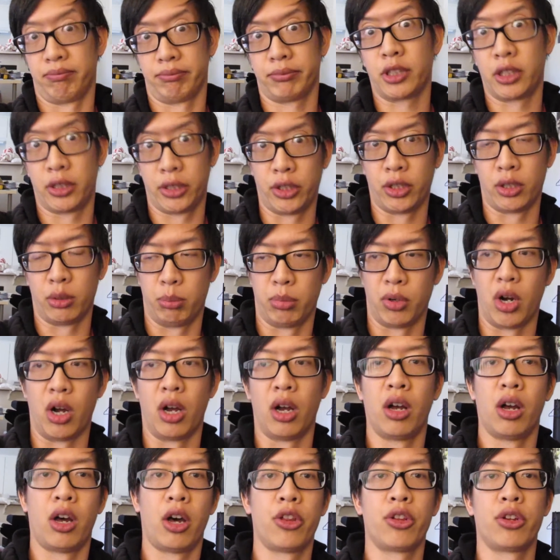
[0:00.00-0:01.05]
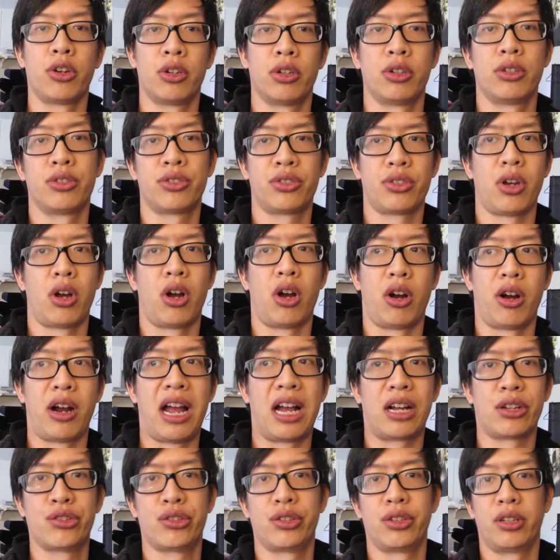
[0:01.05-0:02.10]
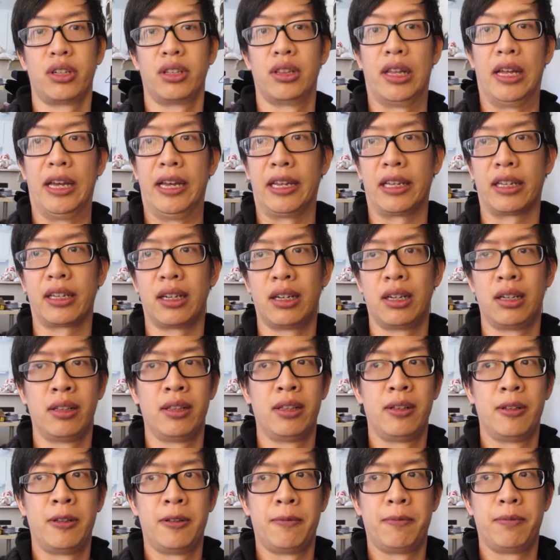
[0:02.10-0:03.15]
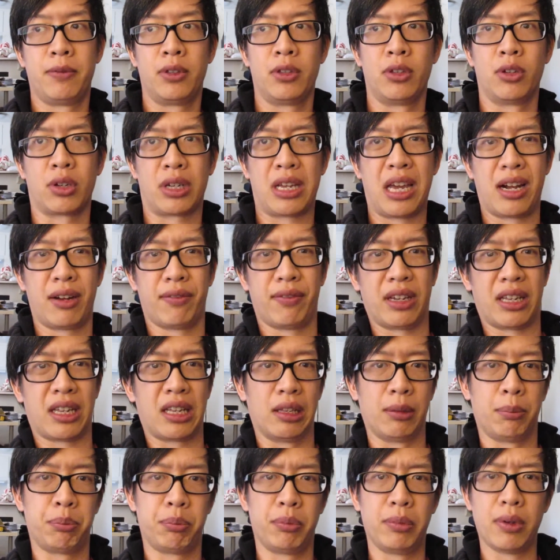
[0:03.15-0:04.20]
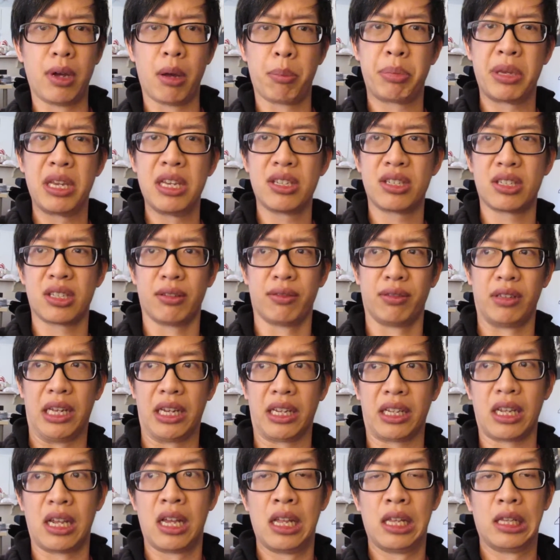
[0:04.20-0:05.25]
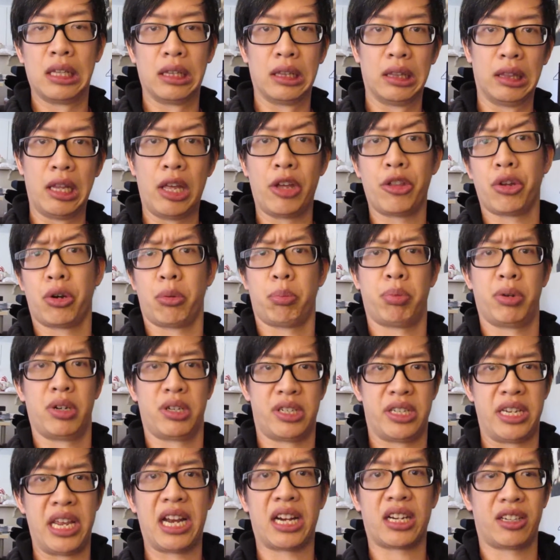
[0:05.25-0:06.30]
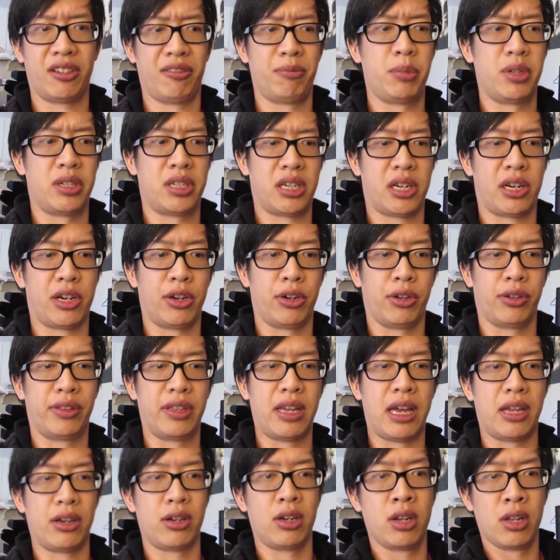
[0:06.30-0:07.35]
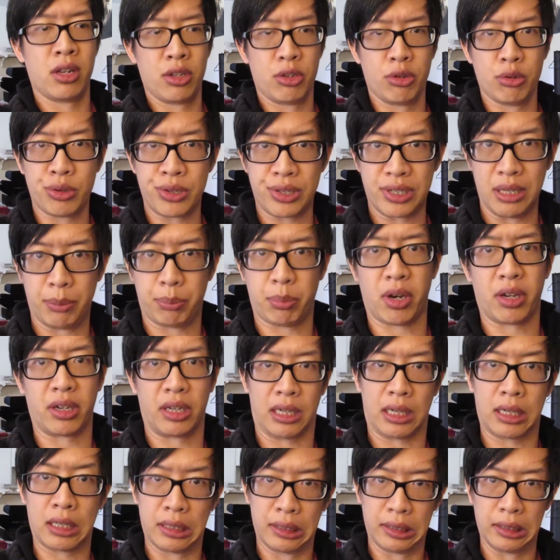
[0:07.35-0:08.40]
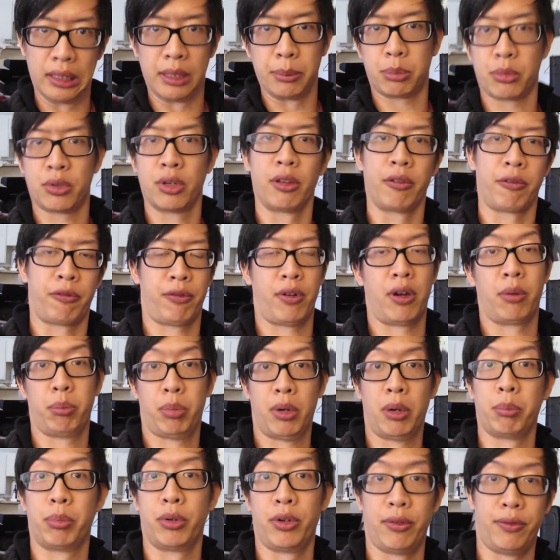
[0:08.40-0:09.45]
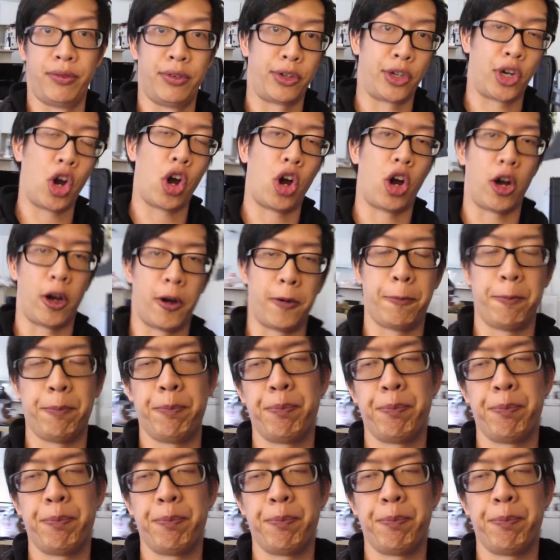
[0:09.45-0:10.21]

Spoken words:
clear bra. Others are actually like, kind of like a piece of like leather protective material that you slip on and clip to the front bumper of your car.